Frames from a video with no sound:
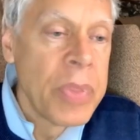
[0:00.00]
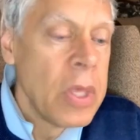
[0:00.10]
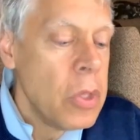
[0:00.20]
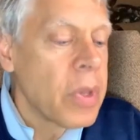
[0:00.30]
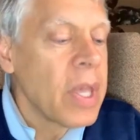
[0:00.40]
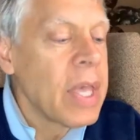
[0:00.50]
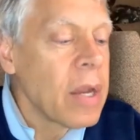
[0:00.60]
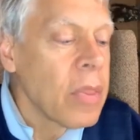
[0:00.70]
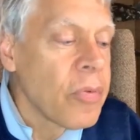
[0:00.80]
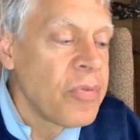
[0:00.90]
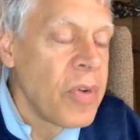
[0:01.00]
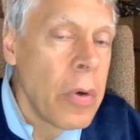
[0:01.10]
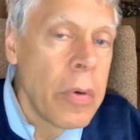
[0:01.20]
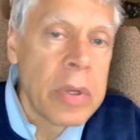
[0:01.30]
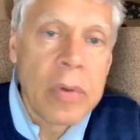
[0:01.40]
You can get on the
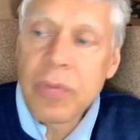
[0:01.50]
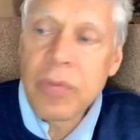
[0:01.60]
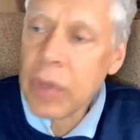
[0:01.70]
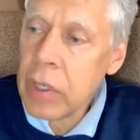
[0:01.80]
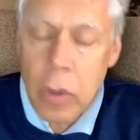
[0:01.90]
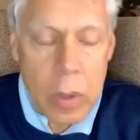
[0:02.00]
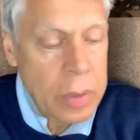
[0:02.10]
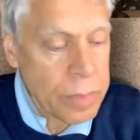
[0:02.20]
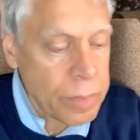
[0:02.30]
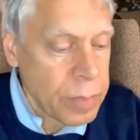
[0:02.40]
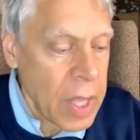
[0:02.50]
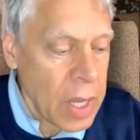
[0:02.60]
phone and, and, and hit